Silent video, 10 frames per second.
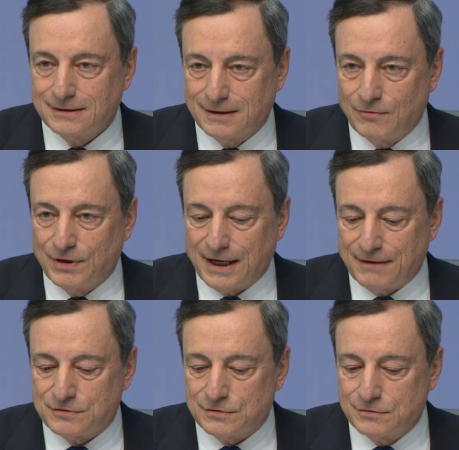We
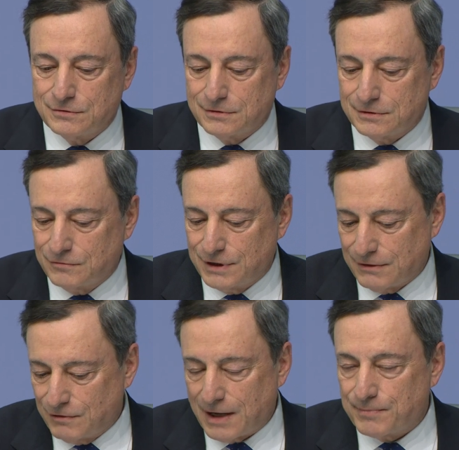
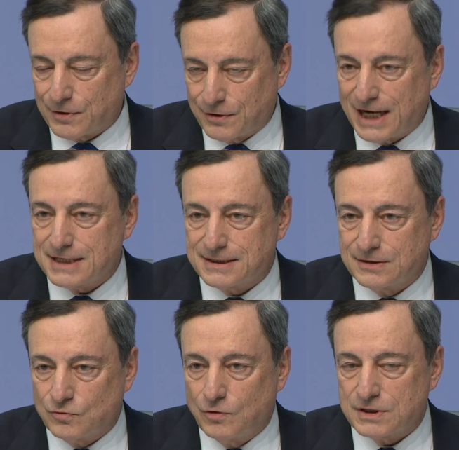are
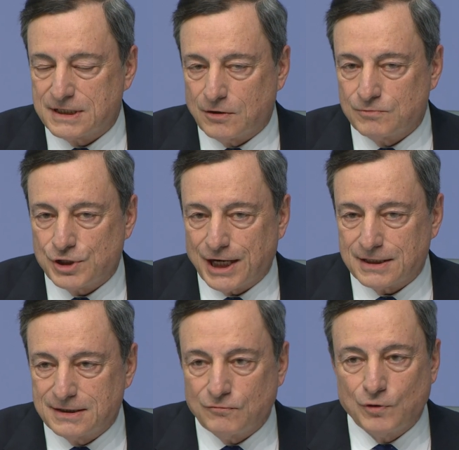progressing towards that
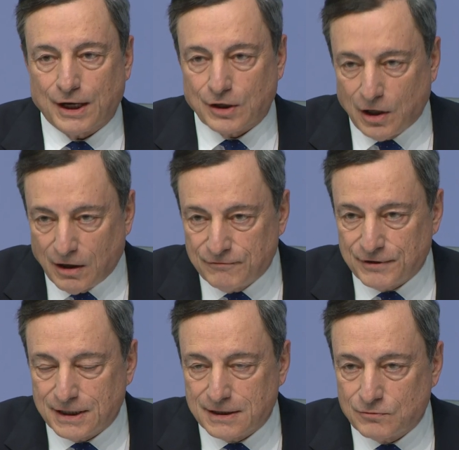objective. We are
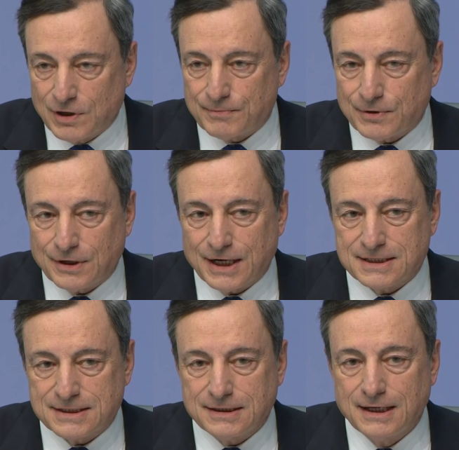confident that we are
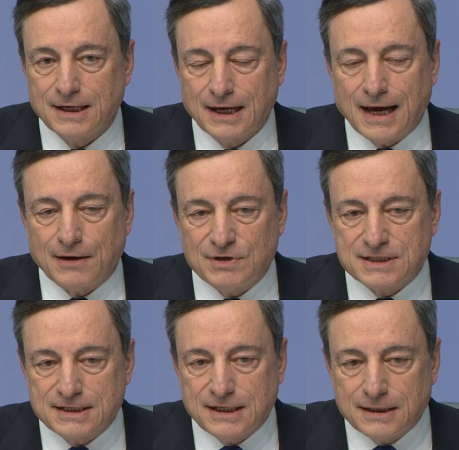progressing, and
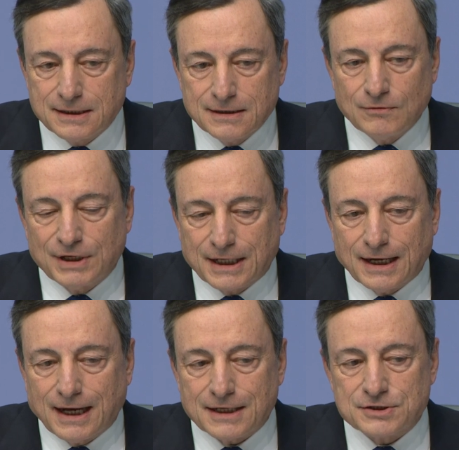we
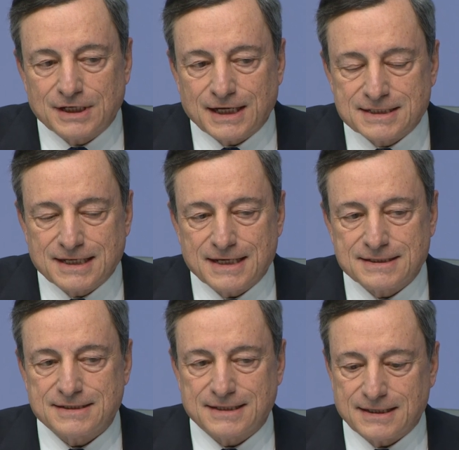can actually
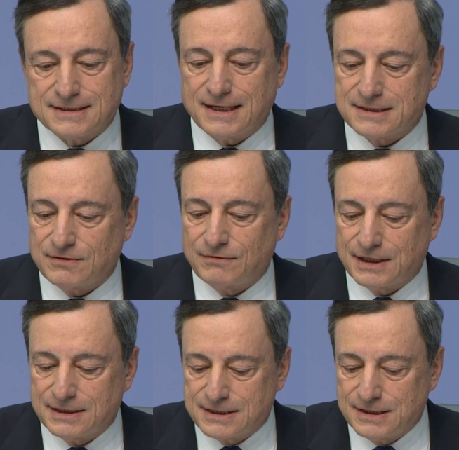assess the success of
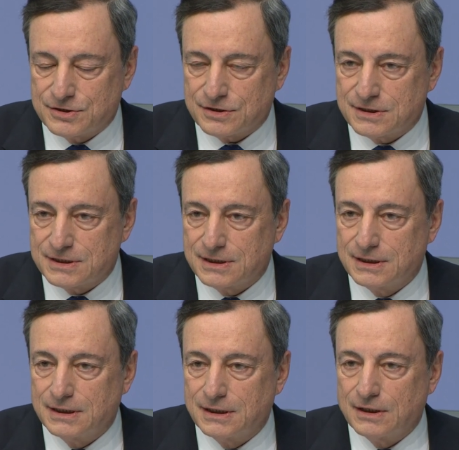our decisions
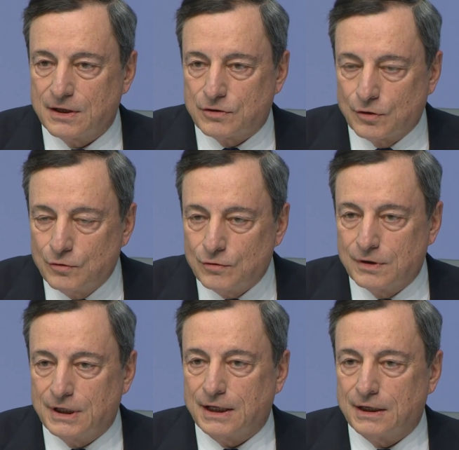
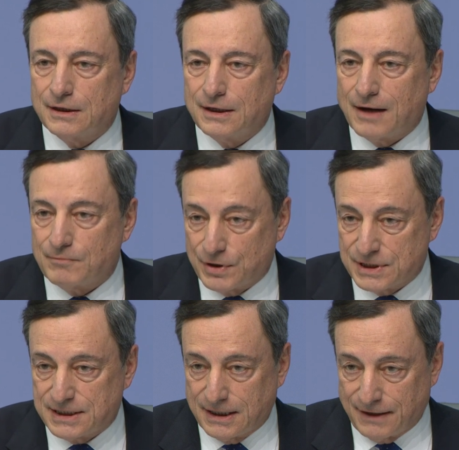through the
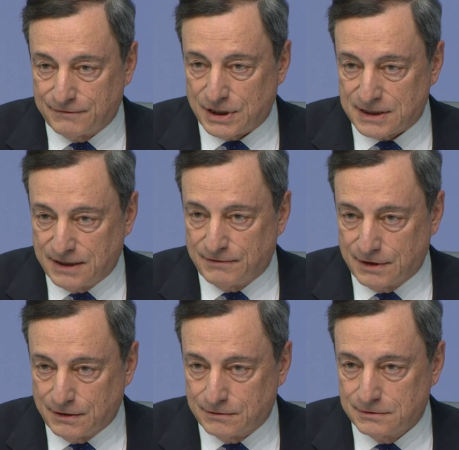numbers that I've just
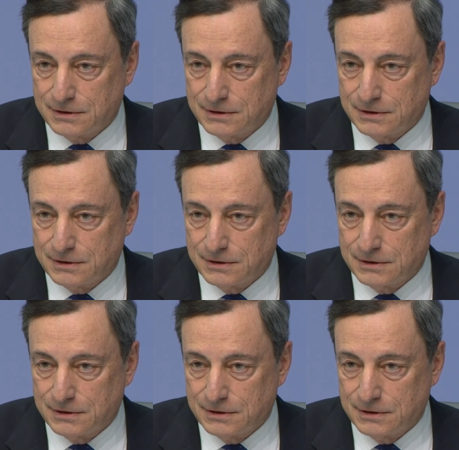given you